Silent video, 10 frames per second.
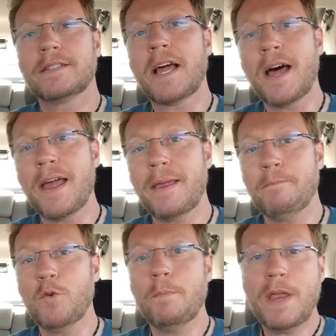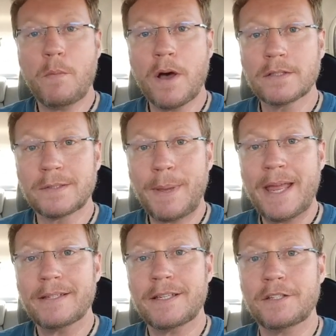time will be well
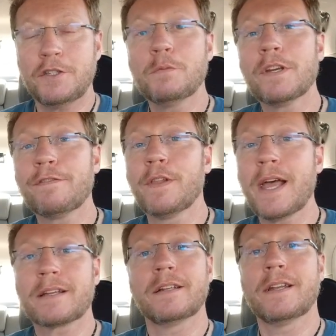spent as you reflect